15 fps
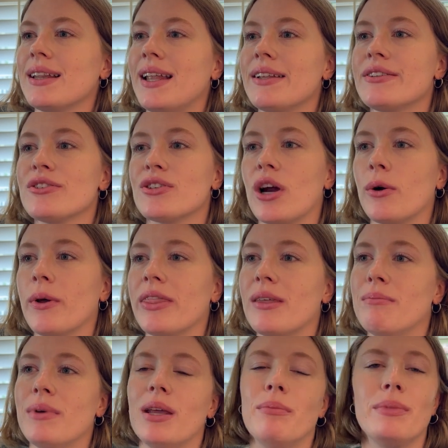Let's start with the
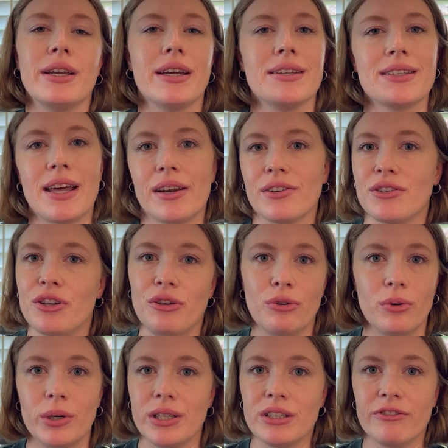men, because that is
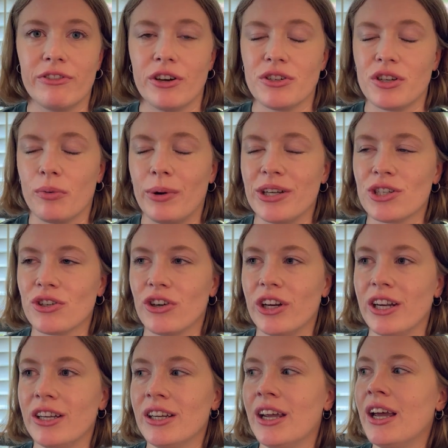who is first on my
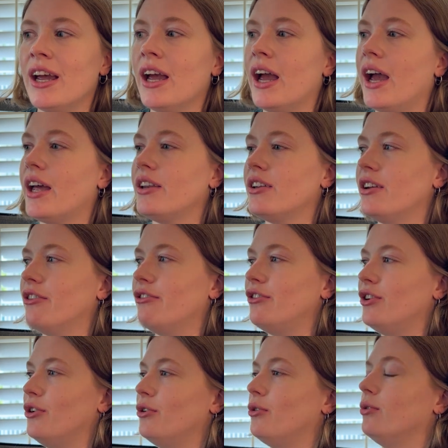screen, and if
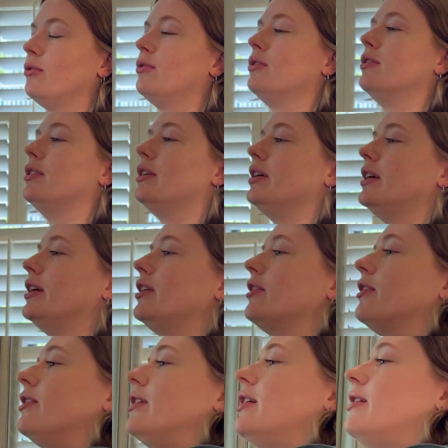you
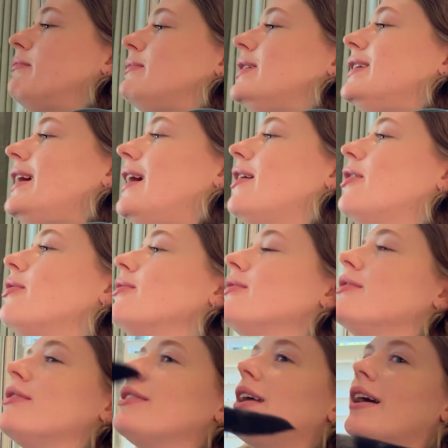hear a meow,
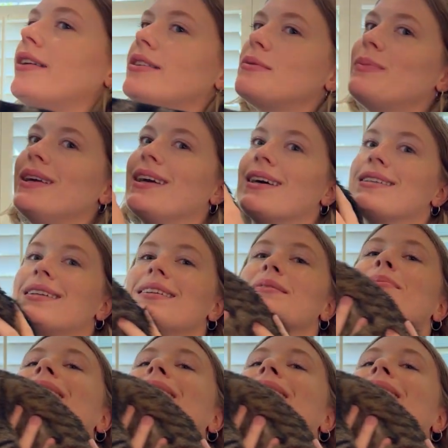that is because it's